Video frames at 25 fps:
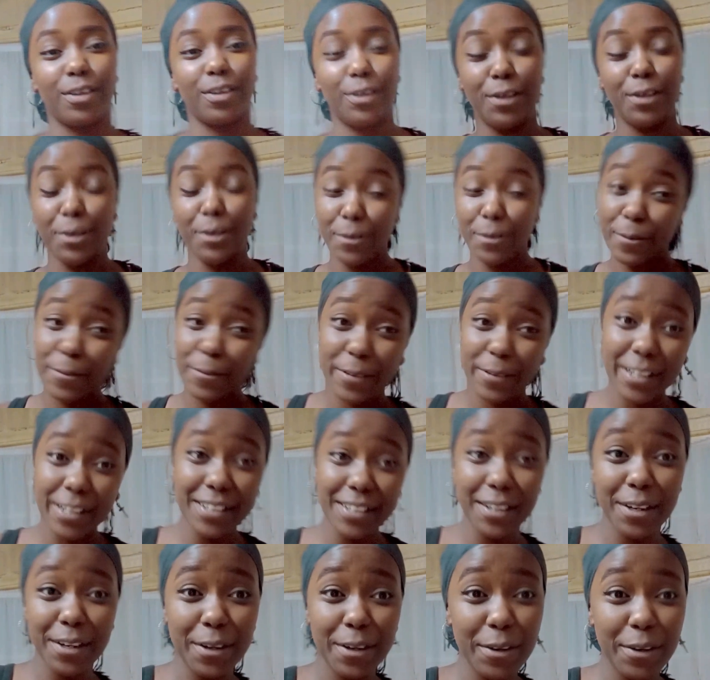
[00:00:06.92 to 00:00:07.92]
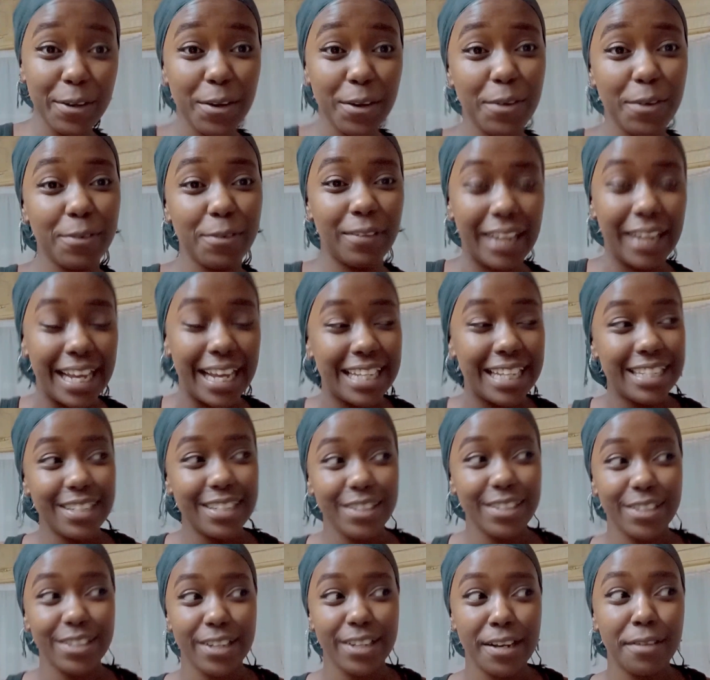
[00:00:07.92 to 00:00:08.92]
new video of
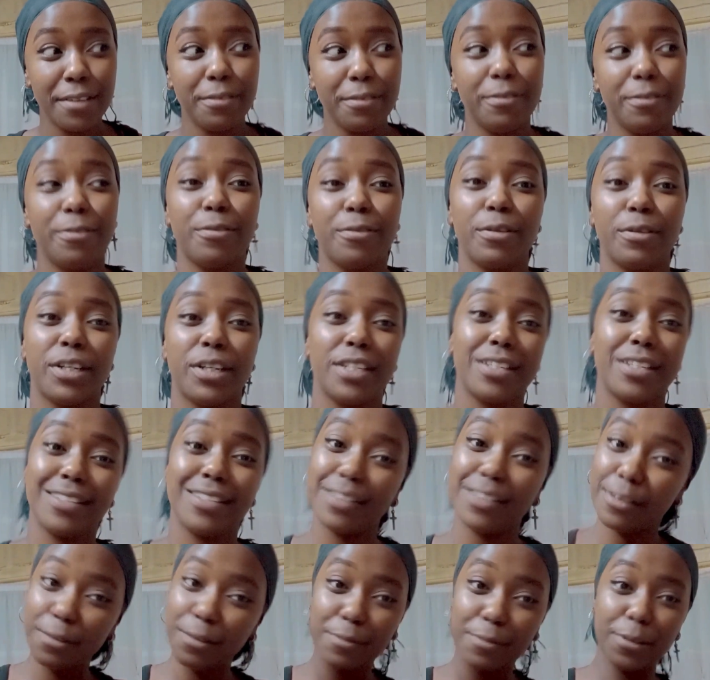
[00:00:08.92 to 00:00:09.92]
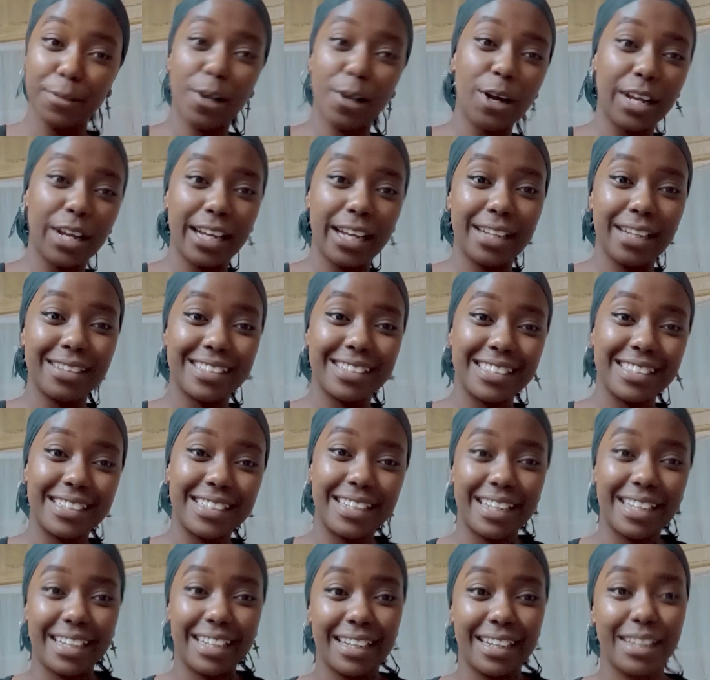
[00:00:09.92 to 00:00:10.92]
Lazy Chef. We're still vlogging
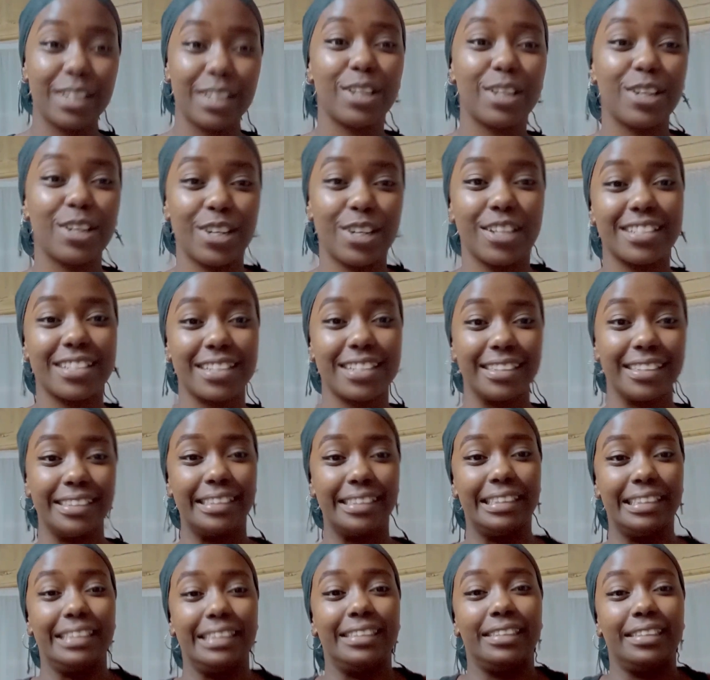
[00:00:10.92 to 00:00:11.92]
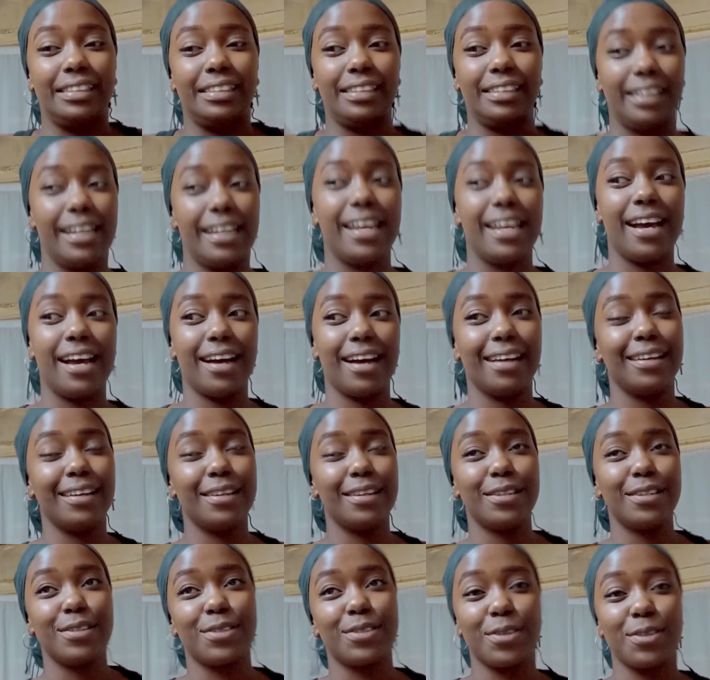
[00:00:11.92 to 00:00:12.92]
today because
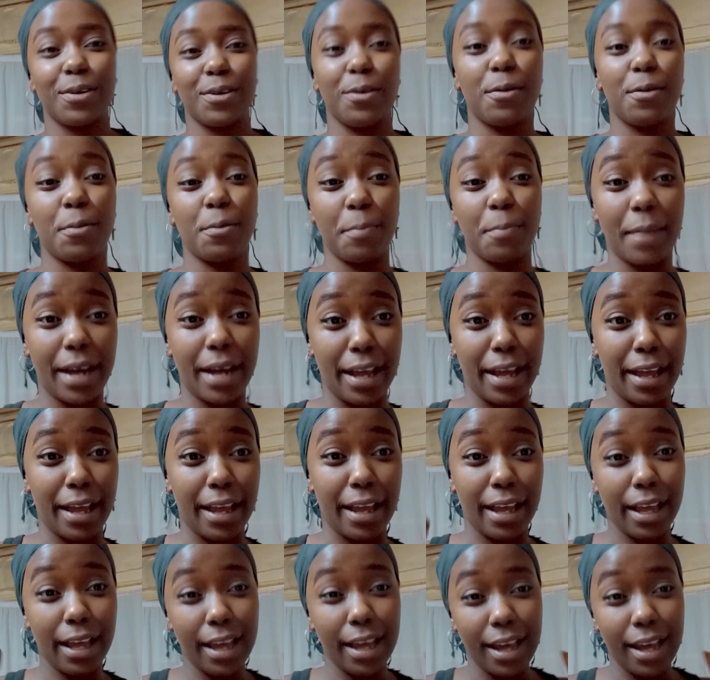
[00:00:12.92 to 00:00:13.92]
so my